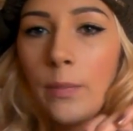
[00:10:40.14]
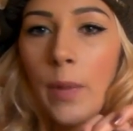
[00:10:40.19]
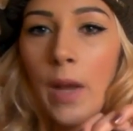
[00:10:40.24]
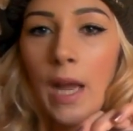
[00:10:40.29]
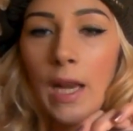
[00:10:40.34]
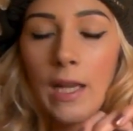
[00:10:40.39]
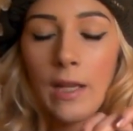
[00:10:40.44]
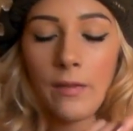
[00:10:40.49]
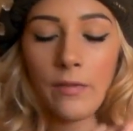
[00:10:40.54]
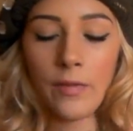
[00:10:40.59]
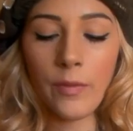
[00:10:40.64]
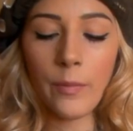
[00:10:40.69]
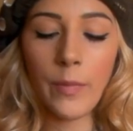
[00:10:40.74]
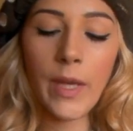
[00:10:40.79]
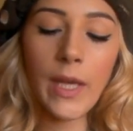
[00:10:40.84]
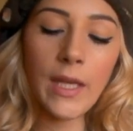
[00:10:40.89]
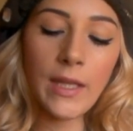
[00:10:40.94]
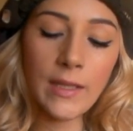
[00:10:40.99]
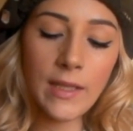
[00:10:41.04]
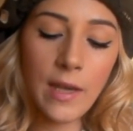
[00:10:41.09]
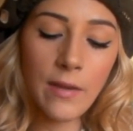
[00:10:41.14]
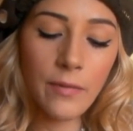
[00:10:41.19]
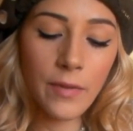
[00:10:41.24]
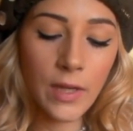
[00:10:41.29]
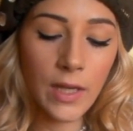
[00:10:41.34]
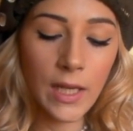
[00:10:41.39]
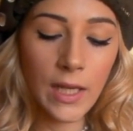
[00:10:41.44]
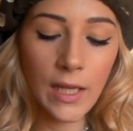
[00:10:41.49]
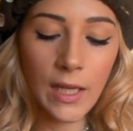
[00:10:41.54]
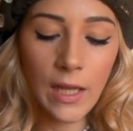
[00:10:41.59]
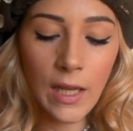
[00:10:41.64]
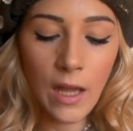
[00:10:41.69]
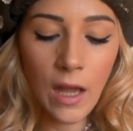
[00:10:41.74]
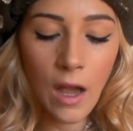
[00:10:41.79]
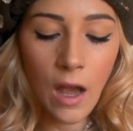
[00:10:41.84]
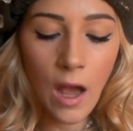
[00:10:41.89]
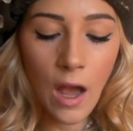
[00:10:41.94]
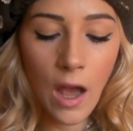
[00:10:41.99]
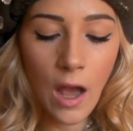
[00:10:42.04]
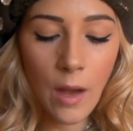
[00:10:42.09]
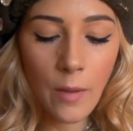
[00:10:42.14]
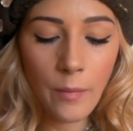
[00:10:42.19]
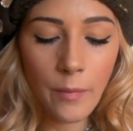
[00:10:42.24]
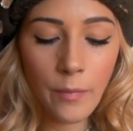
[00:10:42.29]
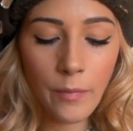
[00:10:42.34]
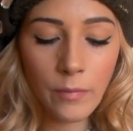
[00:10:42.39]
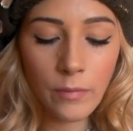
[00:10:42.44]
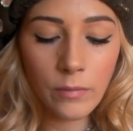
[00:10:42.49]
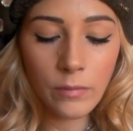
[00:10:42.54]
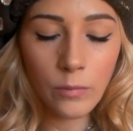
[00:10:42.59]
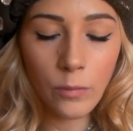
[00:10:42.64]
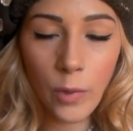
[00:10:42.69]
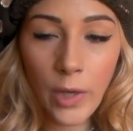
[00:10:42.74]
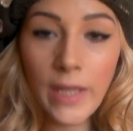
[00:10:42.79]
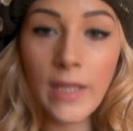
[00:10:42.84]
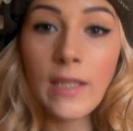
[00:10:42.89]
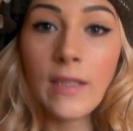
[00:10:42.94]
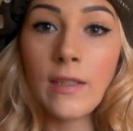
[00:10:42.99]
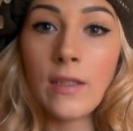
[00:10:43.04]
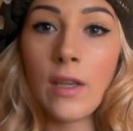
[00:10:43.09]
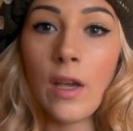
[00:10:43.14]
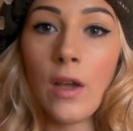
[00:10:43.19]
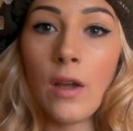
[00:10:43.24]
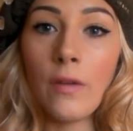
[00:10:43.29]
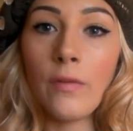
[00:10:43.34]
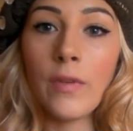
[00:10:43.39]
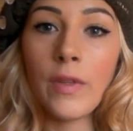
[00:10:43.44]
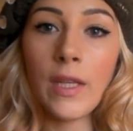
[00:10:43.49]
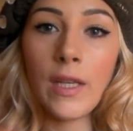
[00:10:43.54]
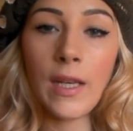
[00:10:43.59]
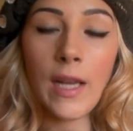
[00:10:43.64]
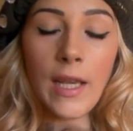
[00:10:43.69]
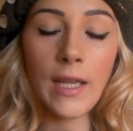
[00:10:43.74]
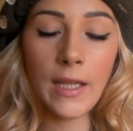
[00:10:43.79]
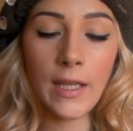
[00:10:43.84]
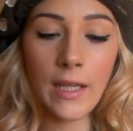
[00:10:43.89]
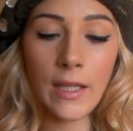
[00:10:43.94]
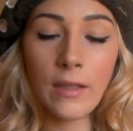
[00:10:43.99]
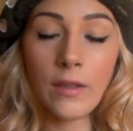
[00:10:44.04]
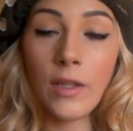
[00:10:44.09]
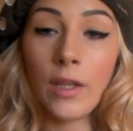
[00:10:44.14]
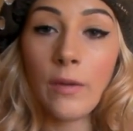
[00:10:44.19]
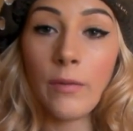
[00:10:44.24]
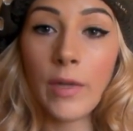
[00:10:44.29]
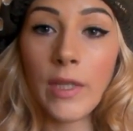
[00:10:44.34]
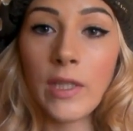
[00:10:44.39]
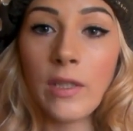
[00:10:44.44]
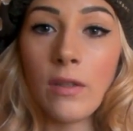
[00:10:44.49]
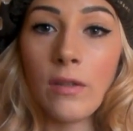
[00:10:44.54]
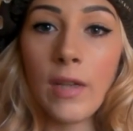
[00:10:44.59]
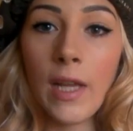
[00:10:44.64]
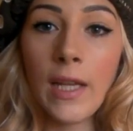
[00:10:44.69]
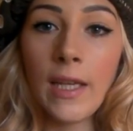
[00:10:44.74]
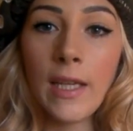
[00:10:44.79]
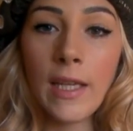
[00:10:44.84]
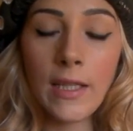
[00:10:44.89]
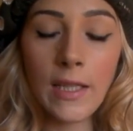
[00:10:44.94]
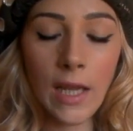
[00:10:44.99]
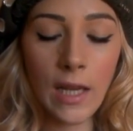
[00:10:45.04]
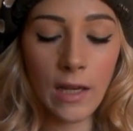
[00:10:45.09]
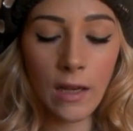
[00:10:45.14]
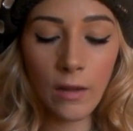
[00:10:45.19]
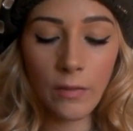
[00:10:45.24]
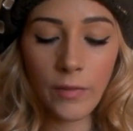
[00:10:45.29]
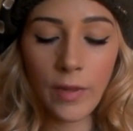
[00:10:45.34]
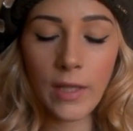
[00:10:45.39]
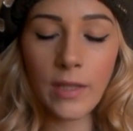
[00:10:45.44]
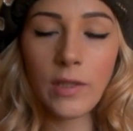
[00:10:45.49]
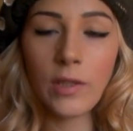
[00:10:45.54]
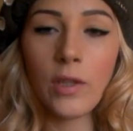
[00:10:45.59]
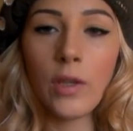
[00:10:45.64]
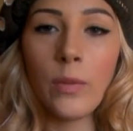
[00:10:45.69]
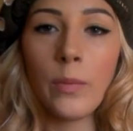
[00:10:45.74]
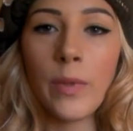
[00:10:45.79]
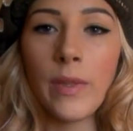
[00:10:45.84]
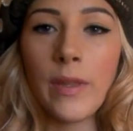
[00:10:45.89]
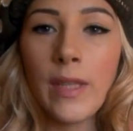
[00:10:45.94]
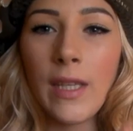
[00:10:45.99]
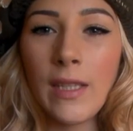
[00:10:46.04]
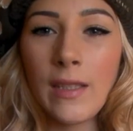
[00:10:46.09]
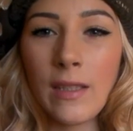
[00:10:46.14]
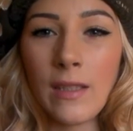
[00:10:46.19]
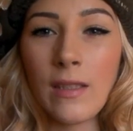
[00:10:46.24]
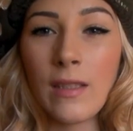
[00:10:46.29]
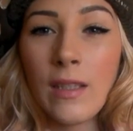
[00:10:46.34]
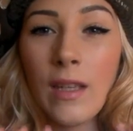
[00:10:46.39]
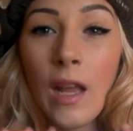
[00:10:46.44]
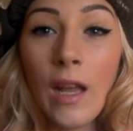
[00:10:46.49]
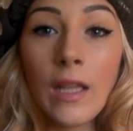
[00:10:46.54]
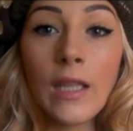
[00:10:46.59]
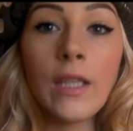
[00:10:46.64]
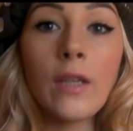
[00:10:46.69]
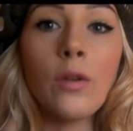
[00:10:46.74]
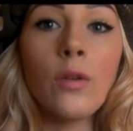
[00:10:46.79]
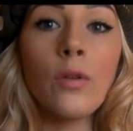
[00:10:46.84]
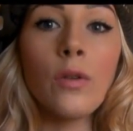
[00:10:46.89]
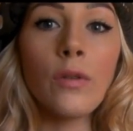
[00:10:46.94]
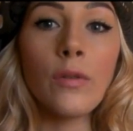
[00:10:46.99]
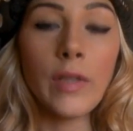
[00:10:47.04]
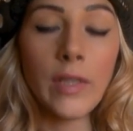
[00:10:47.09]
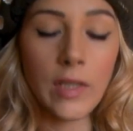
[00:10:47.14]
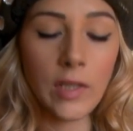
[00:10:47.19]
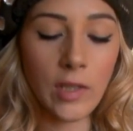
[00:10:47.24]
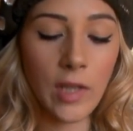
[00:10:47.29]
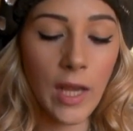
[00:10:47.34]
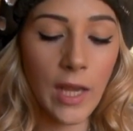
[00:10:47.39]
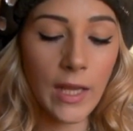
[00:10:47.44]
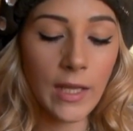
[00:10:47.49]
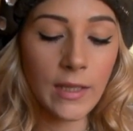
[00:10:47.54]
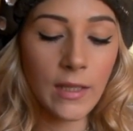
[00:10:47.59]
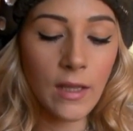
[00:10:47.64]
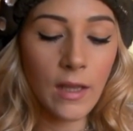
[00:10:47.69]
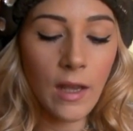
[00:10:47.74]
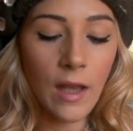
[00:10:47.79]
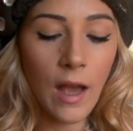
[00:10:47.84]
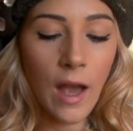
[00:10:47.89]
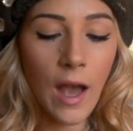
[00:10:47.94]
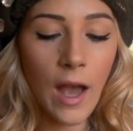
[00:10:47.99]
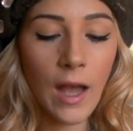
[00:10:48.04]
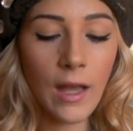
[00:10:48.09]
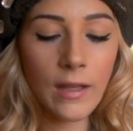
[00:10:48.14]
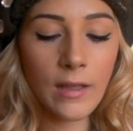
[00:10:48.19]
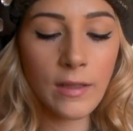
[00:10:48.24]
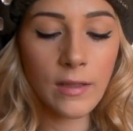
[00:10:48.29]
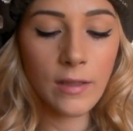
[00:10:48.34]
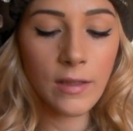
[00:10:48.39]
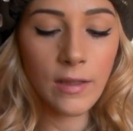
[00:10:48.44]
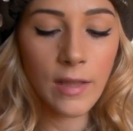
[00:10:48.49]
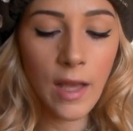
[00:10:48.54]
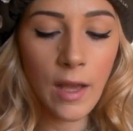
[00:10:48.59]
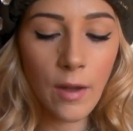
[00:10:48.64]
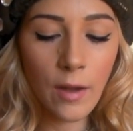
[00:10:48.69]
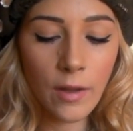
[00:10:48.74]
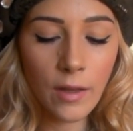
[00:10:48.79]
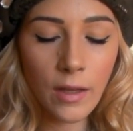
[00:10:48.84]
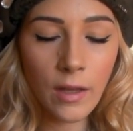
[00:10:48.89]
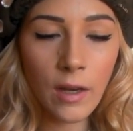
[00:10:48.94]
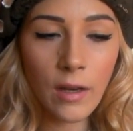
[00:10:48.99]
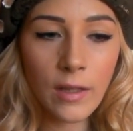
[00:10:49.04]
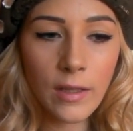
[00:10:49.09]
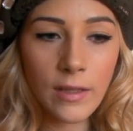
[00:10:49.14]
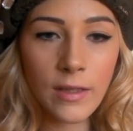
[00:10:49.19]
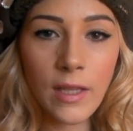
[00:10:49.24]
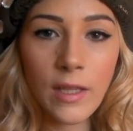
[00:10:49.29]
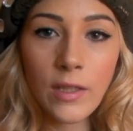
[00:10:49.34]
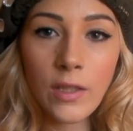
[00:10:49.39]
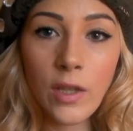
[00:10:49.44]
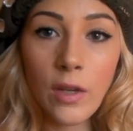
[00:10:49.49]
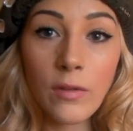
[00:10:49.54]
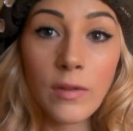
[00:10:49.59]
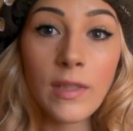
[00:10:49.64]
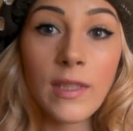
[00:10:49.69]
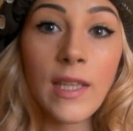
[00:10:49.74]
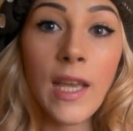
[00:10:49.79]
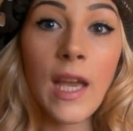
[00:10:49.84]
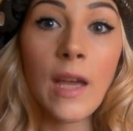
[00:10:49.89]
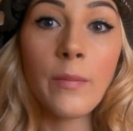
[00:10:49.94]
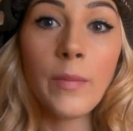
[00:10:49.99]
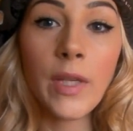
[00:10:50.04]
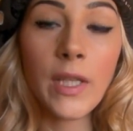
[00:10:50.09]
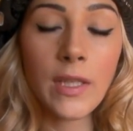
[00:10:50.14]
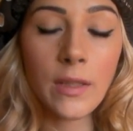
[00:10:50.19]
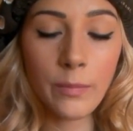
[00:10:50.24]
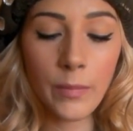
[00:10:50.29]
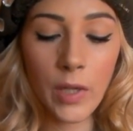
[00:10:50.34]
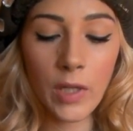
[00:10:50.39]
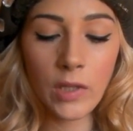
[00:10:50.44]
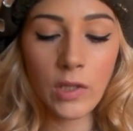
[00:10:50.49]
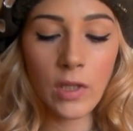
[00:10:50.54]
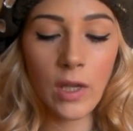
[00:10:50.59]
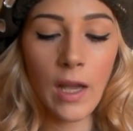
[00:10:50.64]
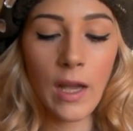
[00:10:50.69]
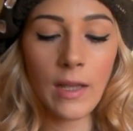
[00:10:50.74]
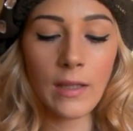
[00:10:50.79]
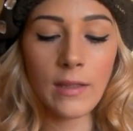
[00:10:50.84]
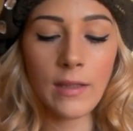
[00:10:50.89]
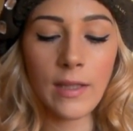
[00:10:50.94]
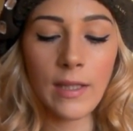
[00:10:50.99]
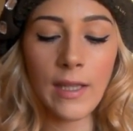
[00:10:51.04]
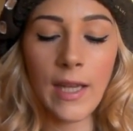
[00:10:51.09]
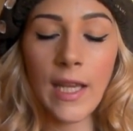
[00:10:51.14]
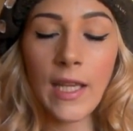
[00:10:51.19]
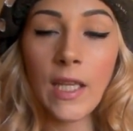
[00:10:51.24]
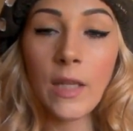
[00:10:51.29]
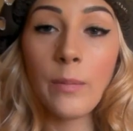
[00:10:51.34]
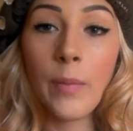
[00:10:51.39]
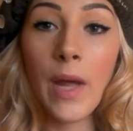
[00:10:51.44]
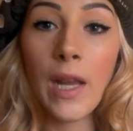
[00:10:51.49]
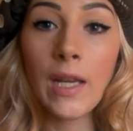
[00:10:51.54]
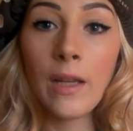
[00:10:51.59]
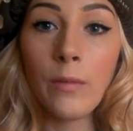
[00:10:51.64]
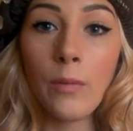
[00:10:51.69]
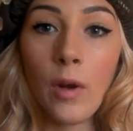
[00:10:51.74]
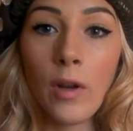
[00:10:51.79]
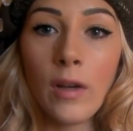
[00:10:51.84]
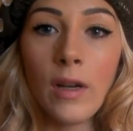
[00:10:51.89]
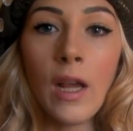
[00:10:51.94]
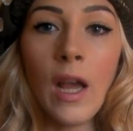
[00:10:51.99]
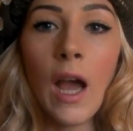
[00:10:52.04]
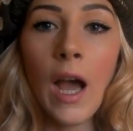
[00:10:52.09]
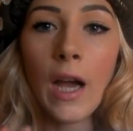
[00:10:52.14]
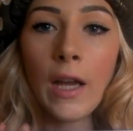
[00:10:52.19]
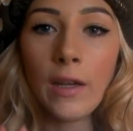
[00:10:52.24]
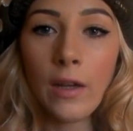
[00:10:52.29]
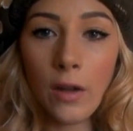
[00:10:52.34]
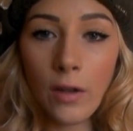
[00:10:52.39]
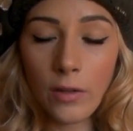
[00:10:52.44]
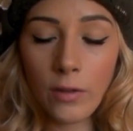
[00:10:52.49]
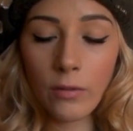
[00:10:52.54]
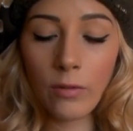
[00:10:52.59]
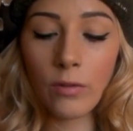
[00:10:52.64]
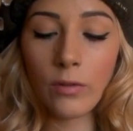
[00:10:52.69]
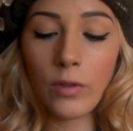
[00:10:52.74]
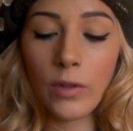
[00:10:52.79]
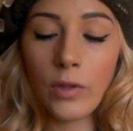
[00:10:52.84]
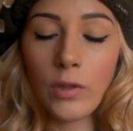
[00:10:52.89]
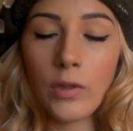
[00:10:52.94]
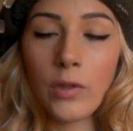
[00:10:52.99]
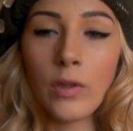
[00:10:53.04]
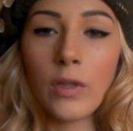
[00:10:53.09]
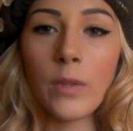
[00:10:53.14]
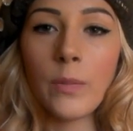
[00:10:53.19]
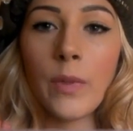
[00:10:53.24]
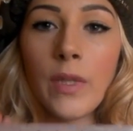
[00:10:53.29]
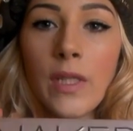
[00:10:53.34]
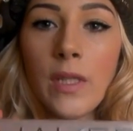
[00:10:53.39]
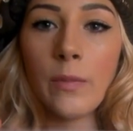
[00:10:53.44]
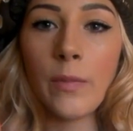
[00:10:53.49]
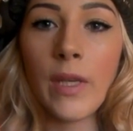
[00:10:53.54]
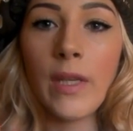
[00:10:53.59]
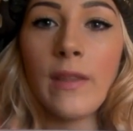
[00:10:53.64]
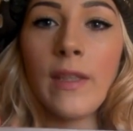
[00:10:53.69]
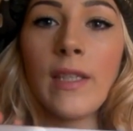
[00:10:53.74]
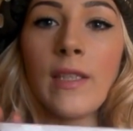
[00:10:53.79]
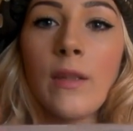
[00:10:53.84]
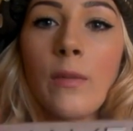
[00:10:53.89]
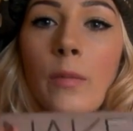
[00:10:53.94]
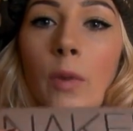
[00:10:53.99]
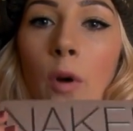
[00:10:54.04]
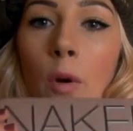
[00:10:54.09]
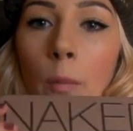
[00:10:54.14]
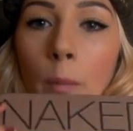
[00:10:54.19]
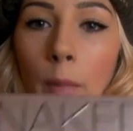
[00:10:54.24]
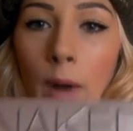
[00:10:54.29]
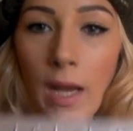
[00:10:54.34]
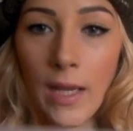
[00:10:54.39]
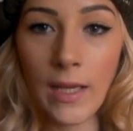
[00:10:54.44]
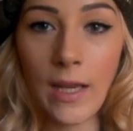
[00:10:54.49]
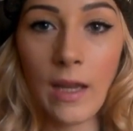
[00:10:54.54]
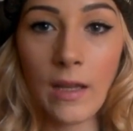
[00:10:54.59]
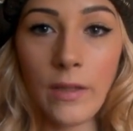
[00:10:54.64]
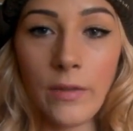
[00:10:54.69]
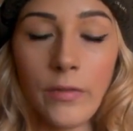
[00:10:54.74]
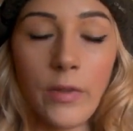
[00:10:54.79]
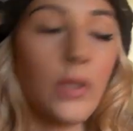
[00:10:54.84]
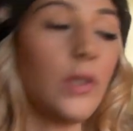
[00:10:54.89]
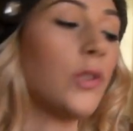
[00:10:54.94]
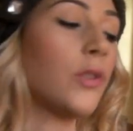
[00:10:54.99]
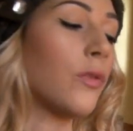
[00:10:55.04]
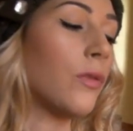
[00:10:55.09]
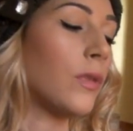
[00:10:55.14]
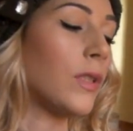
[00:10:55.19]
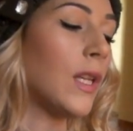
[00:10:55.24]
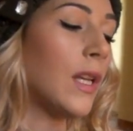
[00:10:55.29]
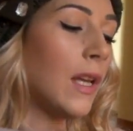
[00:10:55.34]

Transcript: palette for me definitely wins over the original Naked. I love that too, but these are slightly cooler in shade, and they're colours that don't scare me as much as the Naked palette one. I know they're all neutrals, but to me these are more my kind of neutrals